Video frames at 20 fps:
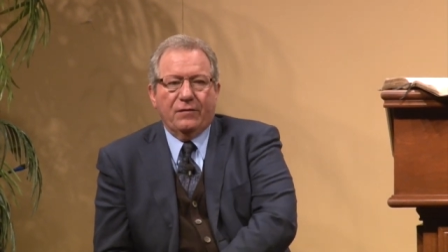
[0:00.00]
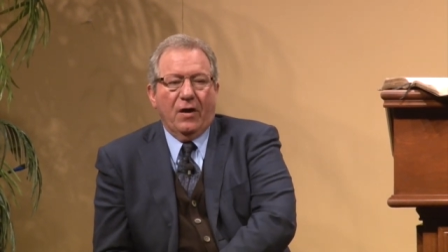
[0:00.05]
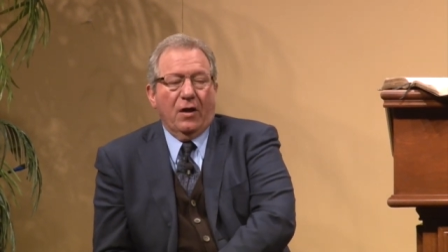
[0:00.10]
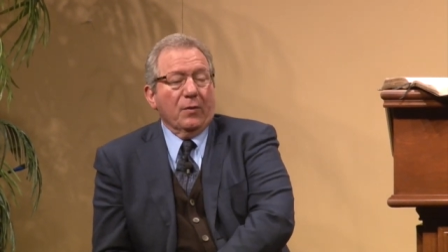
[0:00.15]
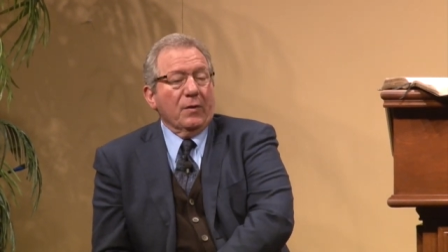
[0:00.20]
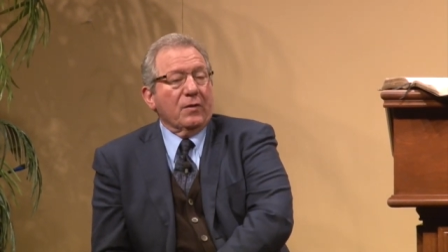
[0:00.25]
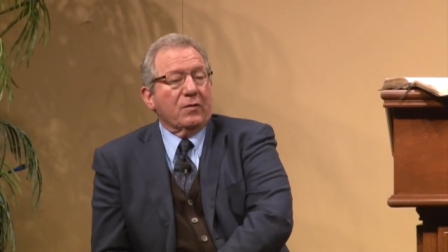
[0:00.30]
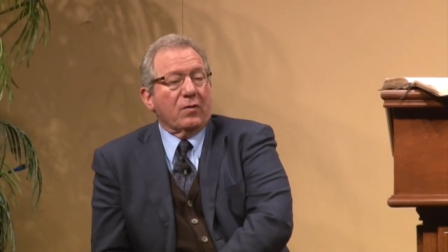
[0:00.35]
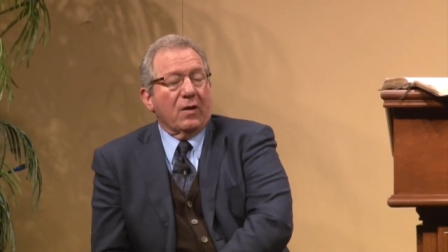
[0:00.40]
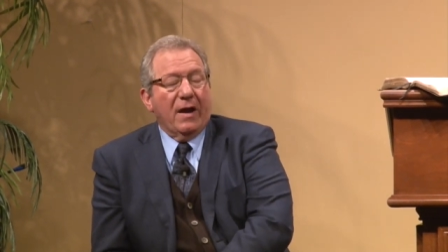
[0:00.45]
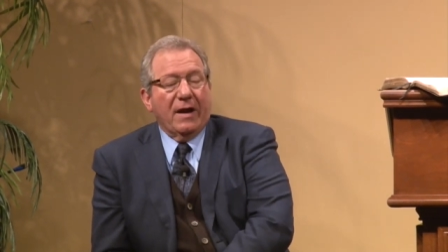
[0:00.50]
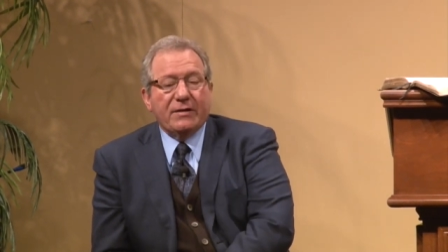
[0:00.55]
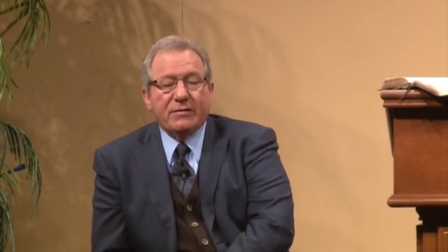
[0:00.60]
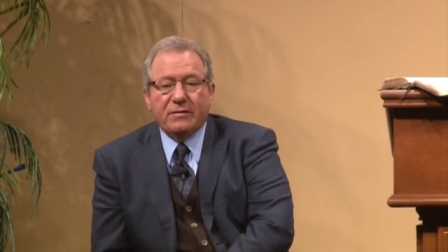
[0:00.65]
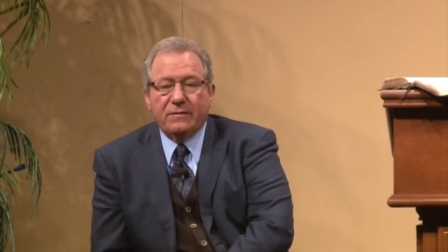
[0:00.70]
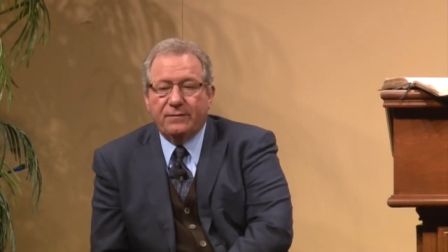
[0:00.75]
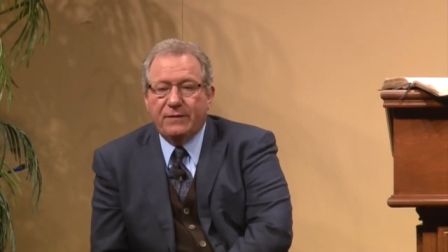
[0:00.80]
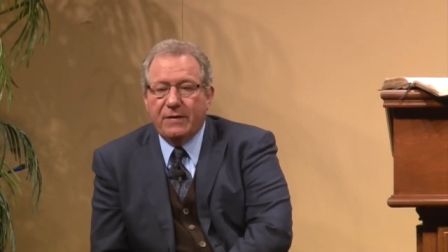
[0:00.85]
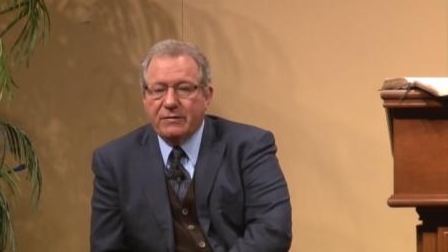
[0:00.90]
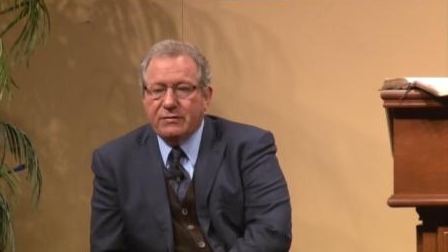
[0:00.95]
Following
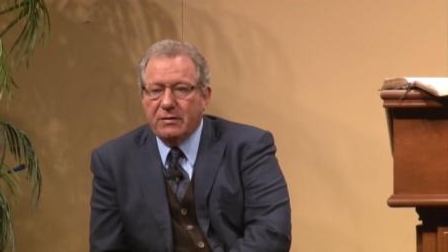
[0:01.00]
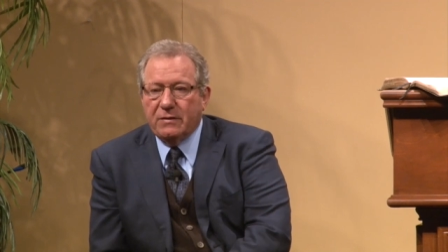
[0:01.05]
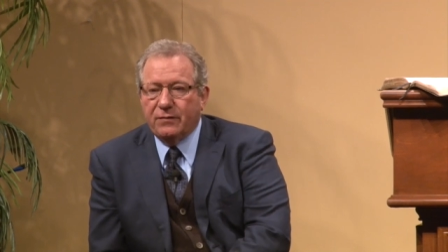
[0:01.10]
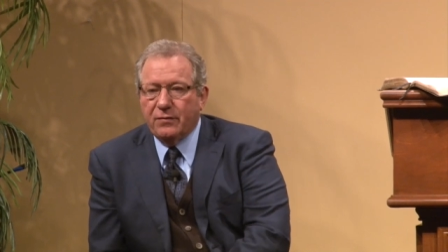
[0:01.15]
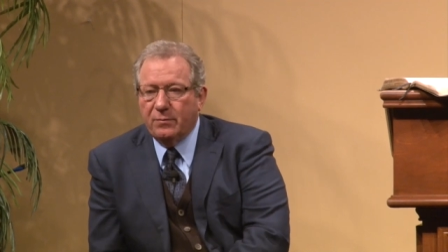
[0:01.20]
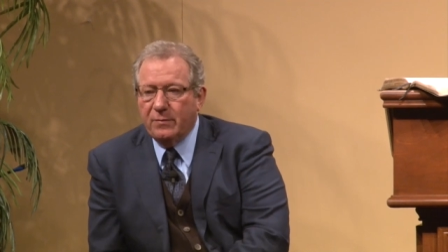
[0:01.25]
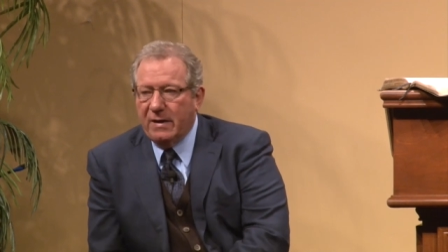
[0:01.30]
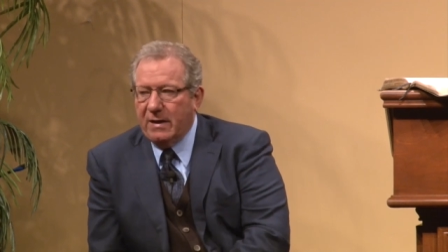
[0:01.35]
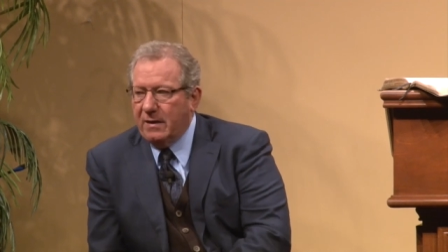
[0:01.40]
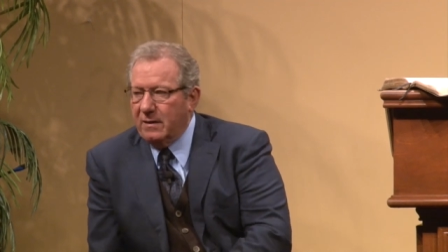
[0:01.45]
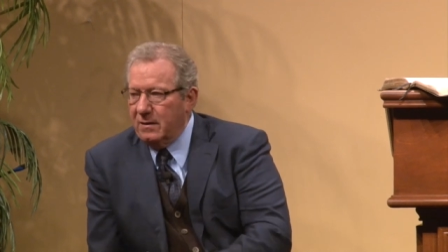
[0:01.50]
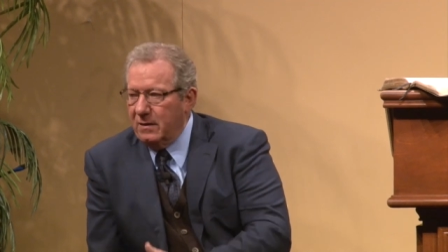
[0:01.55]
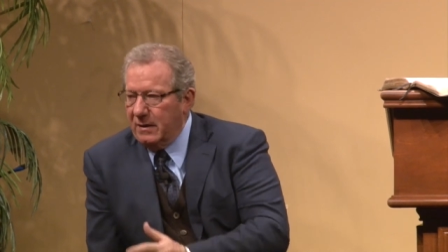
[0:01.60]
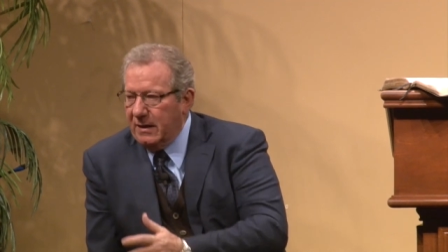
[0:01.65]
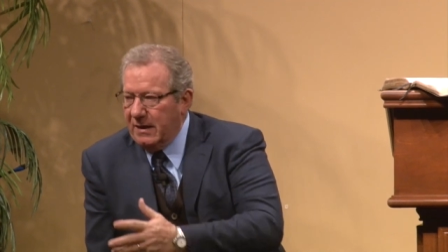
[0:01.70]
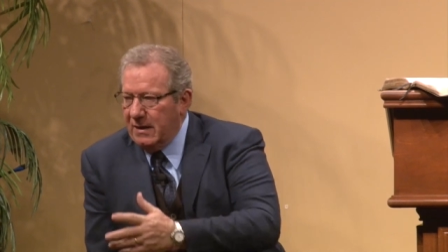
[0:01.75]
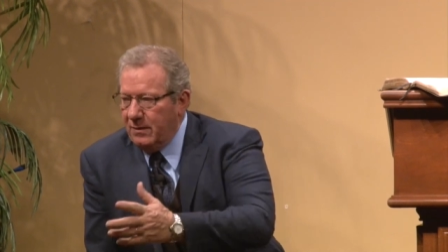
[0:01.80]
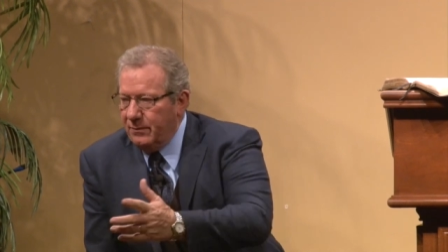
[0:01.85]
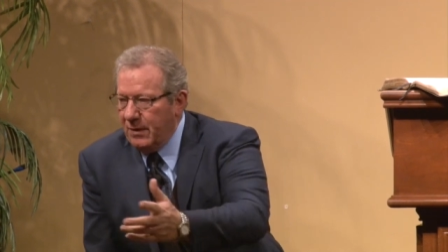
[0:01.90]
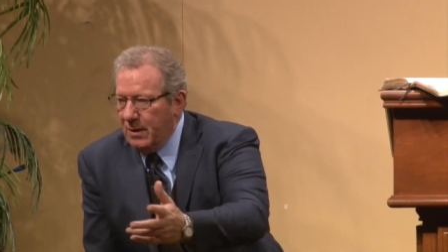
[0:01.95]
Christ and fishing for
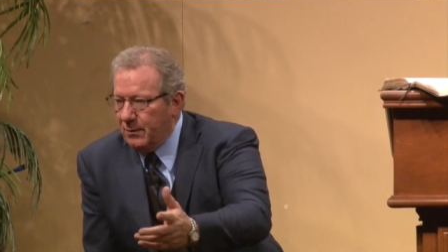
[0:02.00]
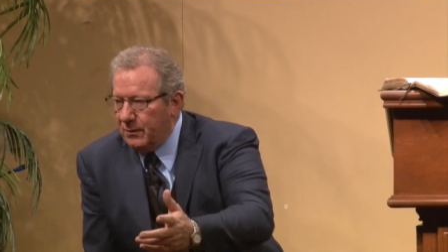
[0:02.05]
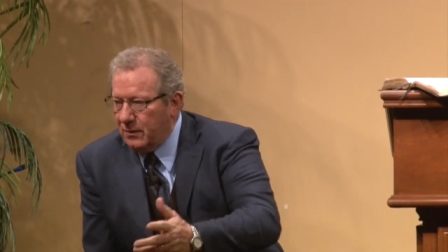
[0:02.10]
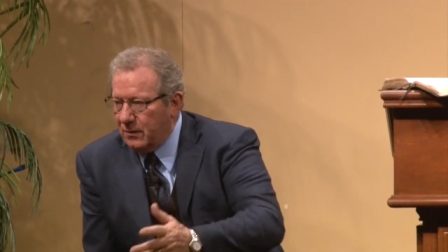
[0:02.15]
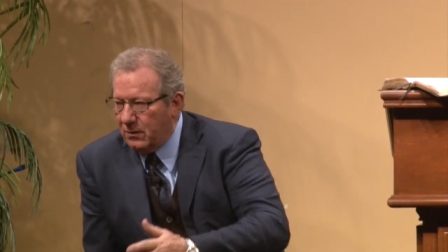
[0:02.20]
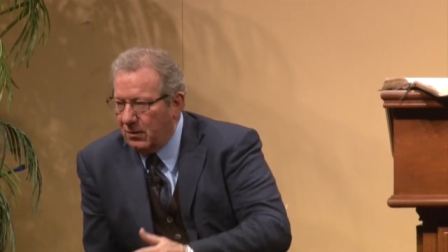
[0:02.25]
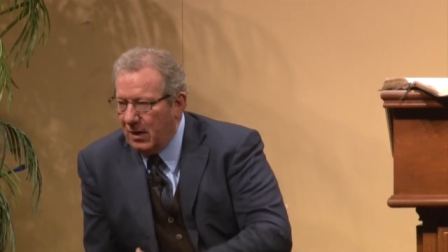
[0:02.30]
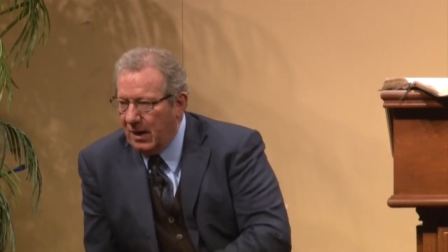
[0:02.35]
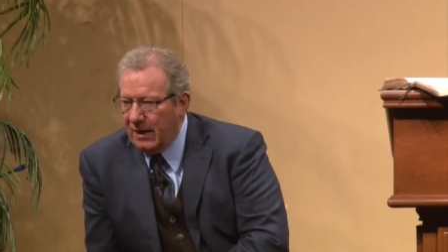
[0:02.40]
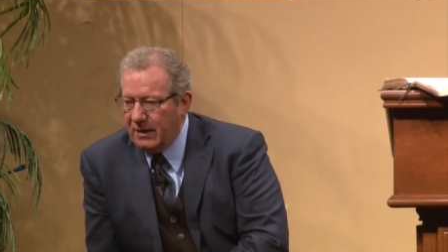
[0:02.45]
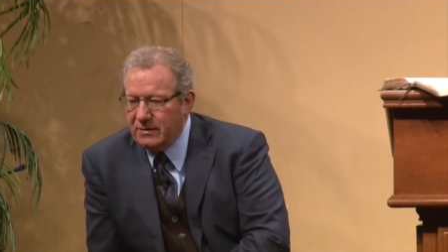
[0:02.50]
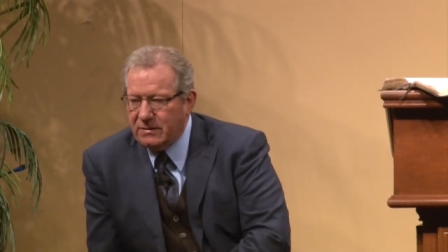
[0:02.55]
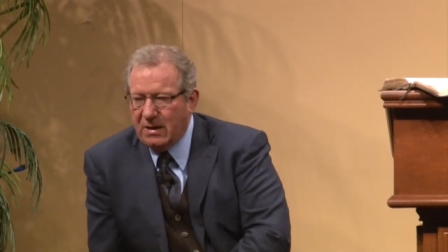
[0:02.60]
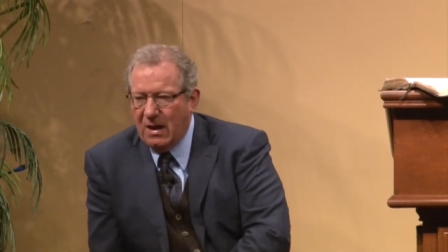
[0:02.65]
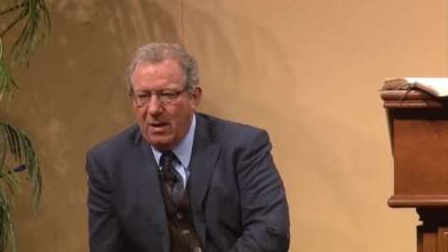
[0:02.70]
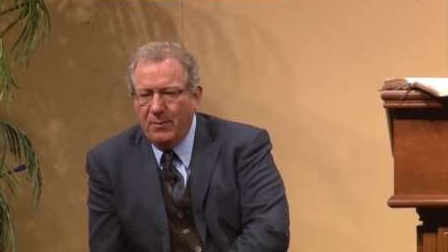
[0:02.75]
men, leading people to Christ.